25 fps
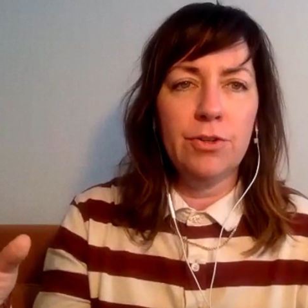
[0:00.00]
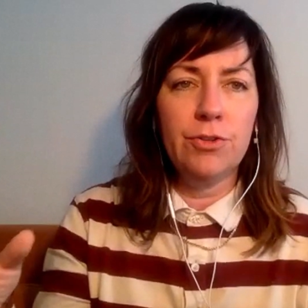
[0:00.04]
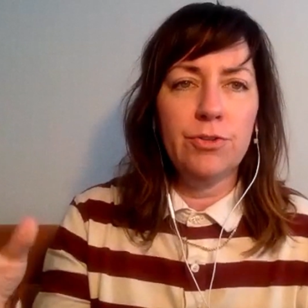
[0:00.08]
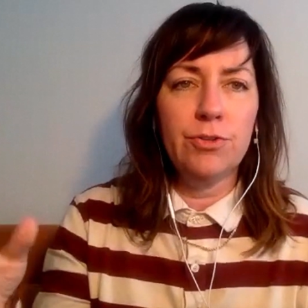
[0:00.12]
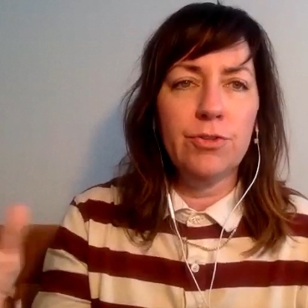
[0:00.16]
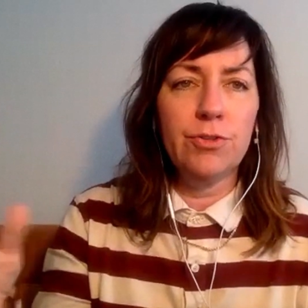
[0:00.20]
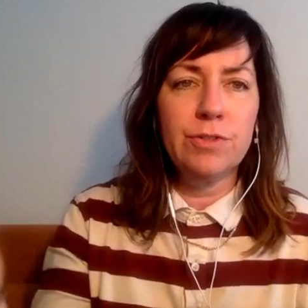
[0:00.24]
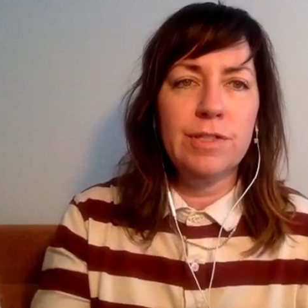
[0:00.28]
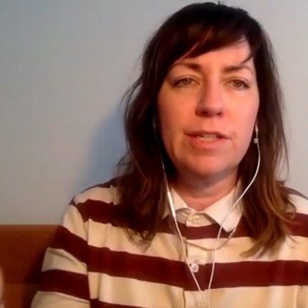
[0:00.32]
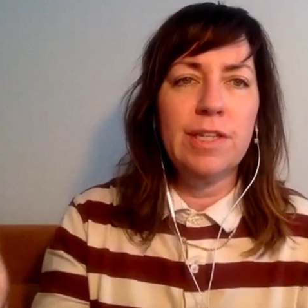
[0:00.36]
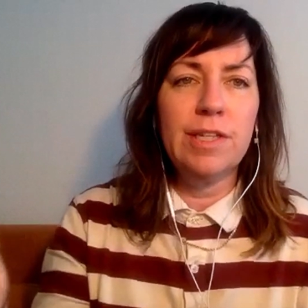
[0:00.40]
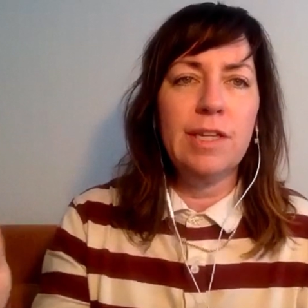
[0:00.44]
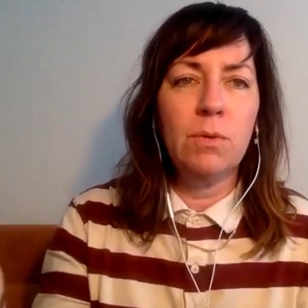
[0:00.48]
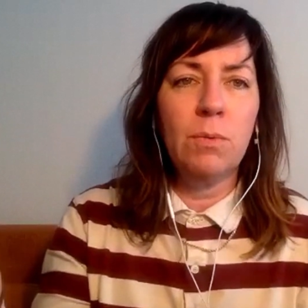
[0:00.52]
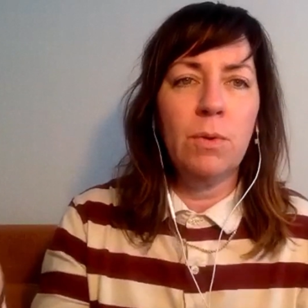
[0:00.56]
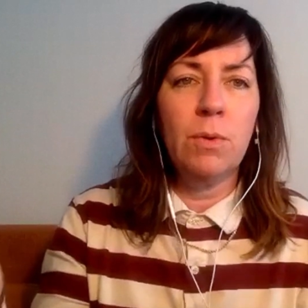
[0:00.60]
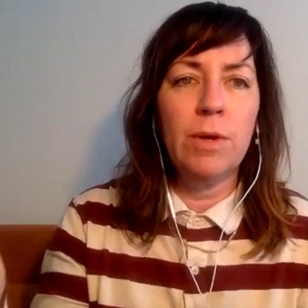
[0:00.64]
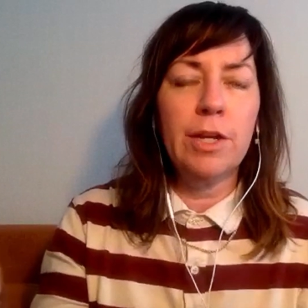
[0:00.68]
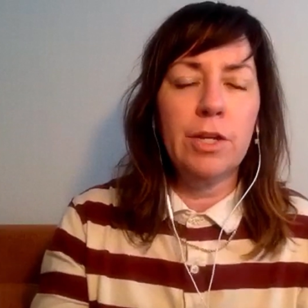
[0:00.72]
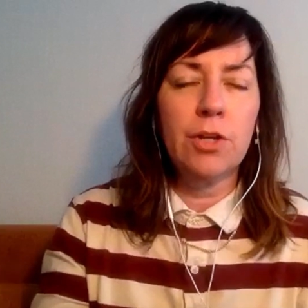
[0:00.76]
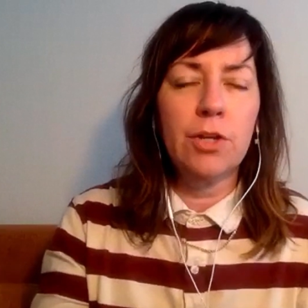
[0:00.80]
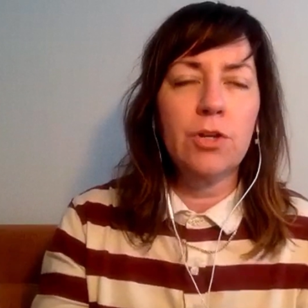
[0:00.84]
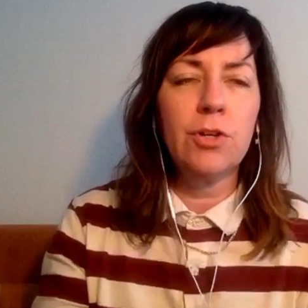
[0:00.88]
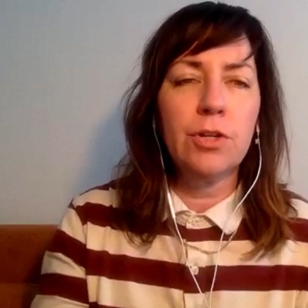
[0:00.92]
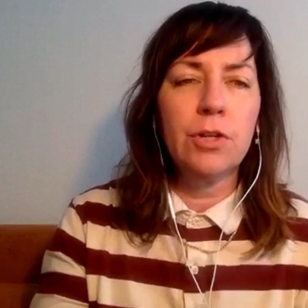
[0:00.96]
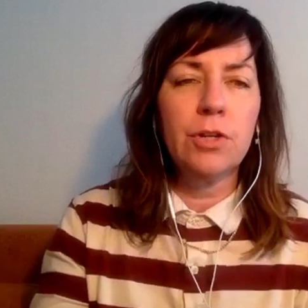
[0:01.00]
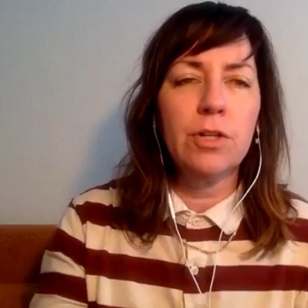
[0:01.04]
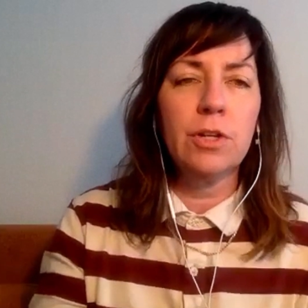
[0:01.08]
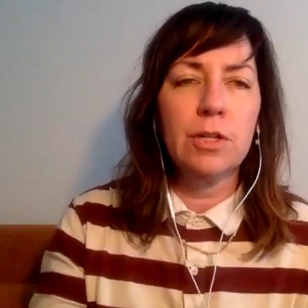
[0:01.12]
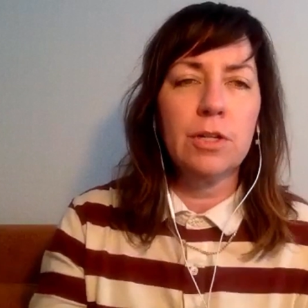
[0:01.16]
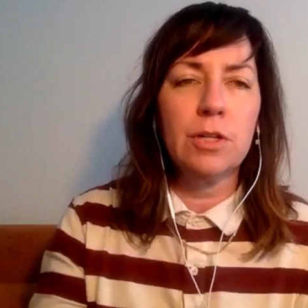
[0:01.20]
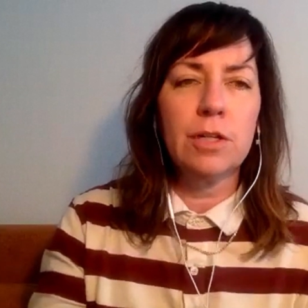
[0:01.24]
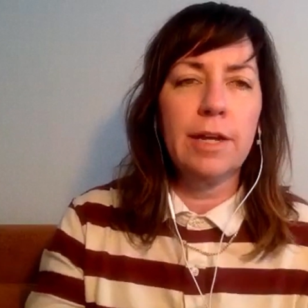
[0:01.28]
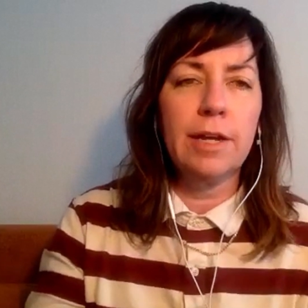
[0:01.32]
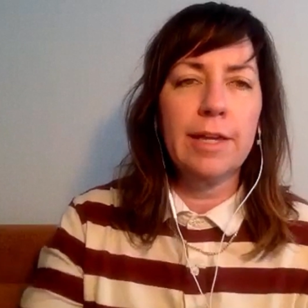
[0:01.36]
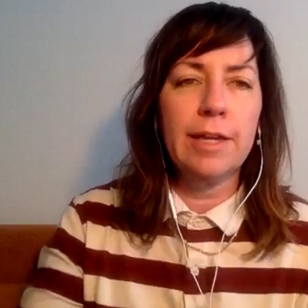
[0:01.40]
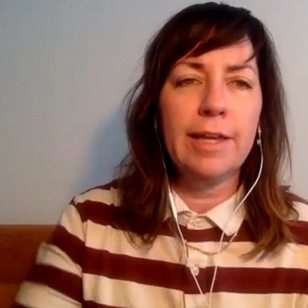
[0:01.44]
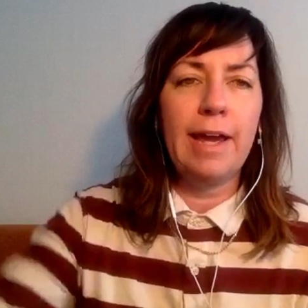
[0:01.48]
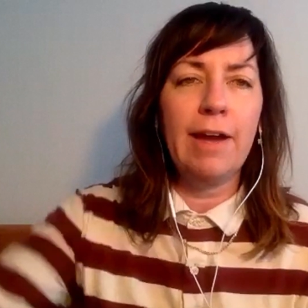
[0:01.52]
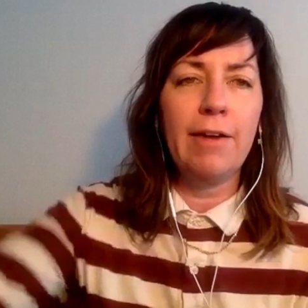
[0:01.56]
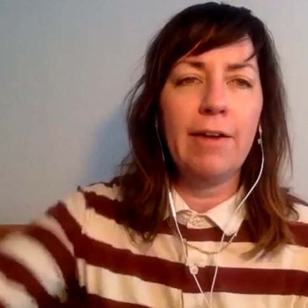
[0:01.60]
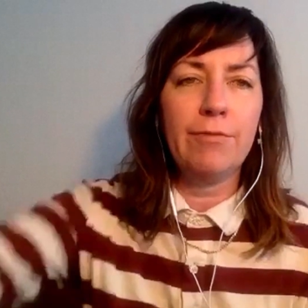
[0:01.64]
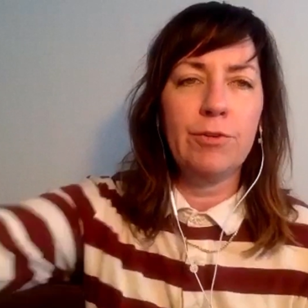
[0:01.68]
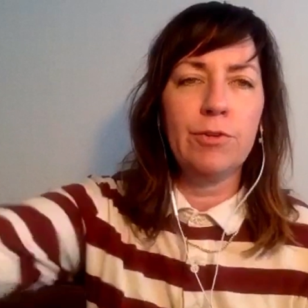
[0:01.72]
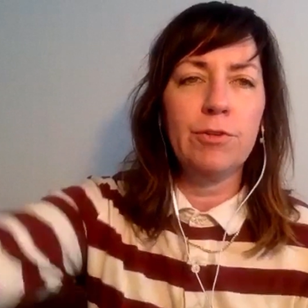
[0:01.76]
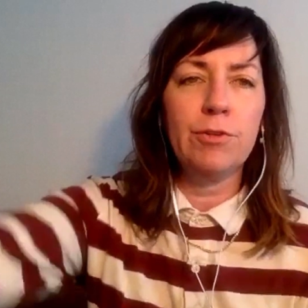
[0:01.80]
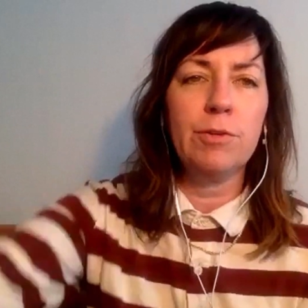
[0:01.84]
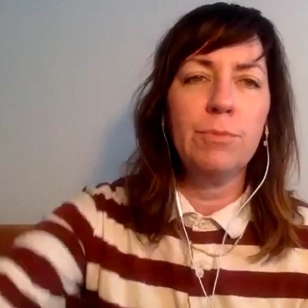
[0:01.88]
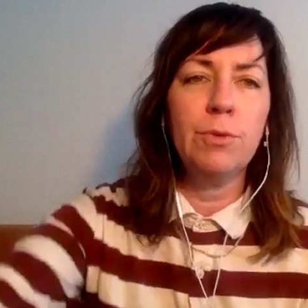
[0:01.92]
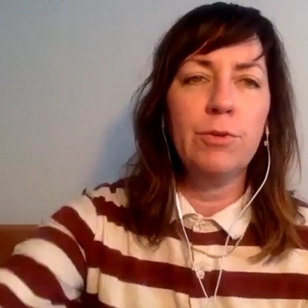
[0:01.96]
you're seeing what it could look like
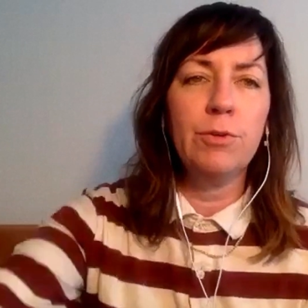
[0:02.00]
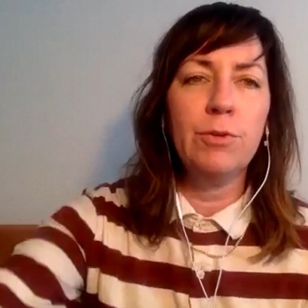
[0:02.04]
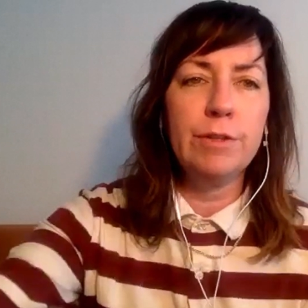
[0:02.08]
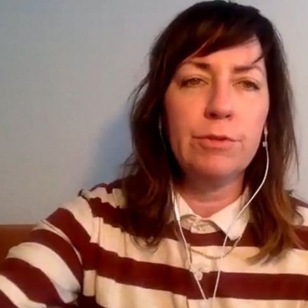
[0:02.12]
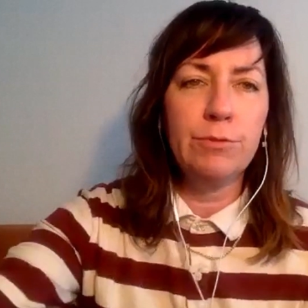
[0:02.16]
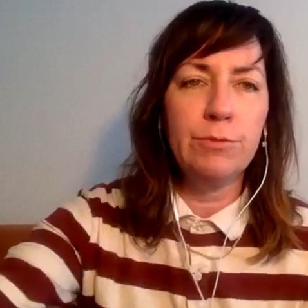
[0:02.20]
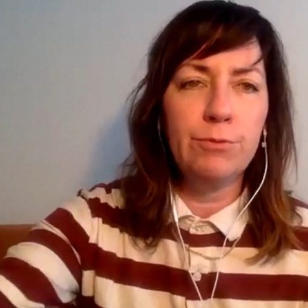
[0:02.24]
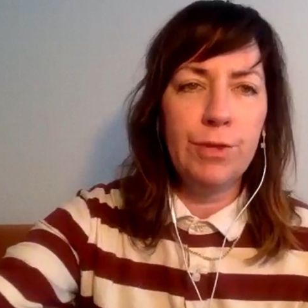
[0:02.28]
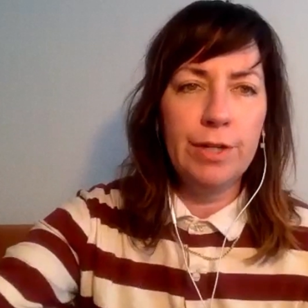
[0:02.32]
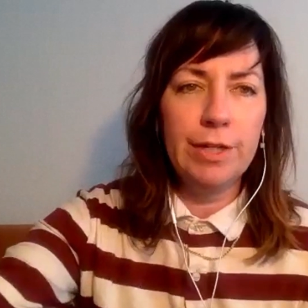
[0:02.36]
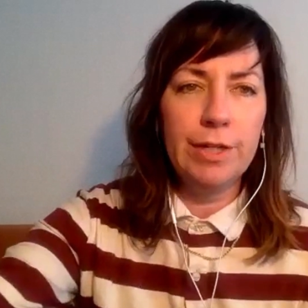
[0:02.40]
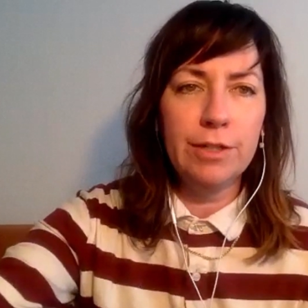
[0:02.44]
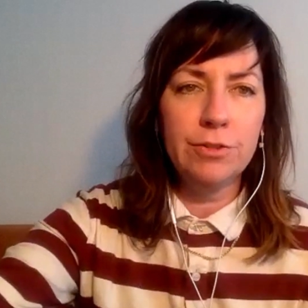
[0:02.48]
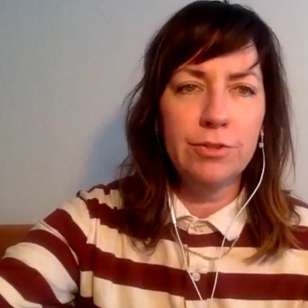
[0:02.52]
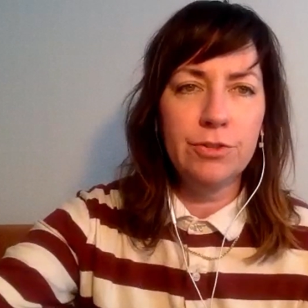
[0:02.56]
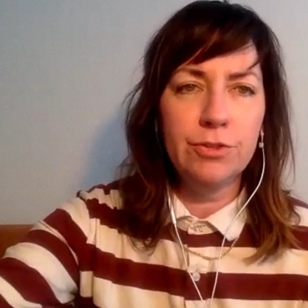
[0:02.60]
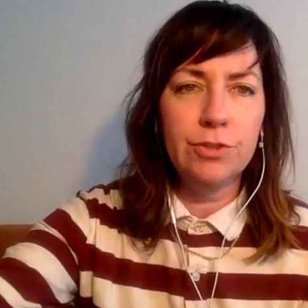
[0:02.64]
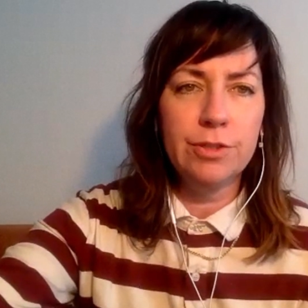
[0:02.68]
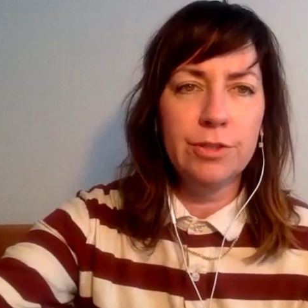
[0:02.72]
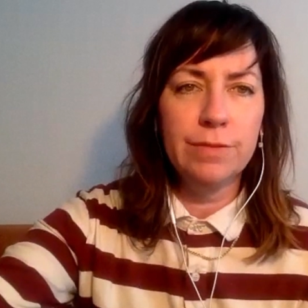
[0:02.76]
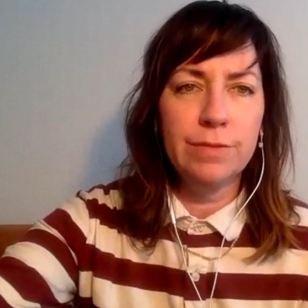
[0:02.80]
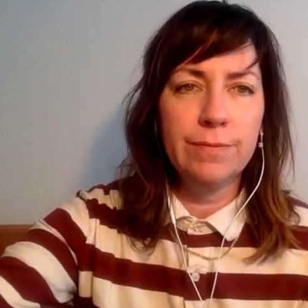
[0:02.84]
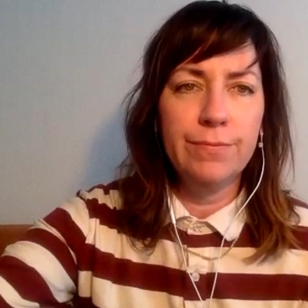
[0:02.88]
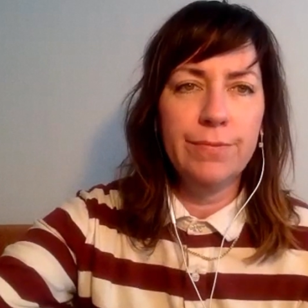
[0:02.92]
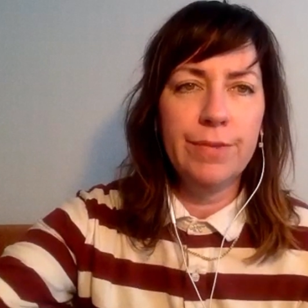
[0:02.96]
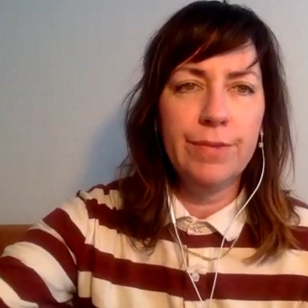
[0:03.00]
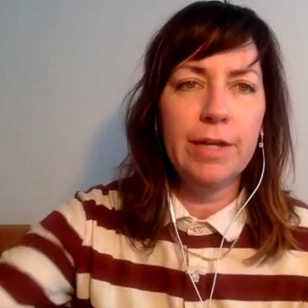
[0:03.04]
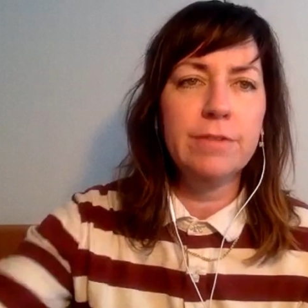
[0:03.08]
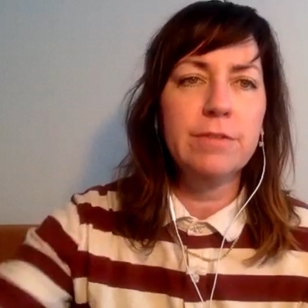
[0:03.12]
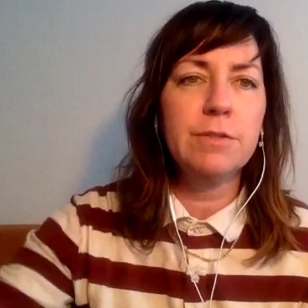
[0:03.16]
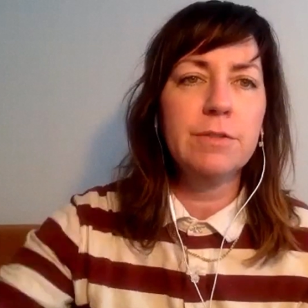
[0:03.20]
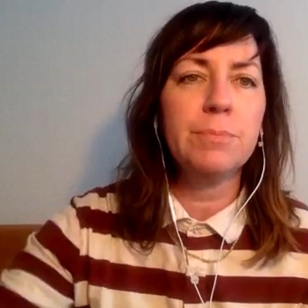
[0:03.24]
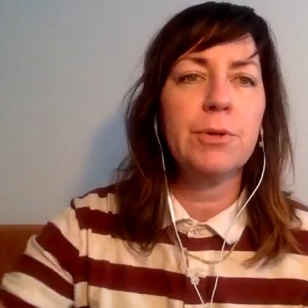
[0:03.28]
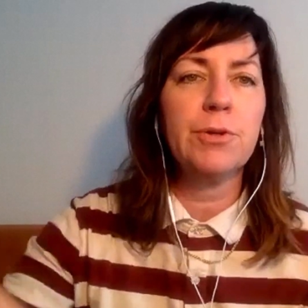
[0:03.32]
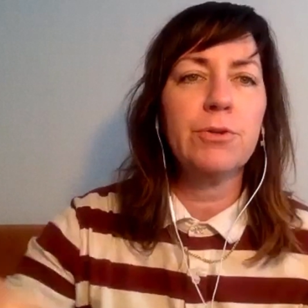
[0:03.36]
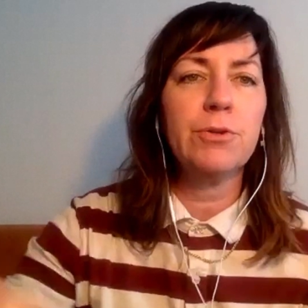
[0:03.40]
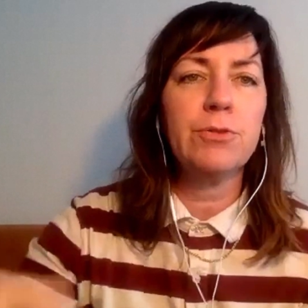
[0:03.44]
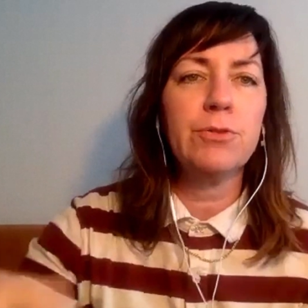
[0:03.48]
after the movie's finished, as opposed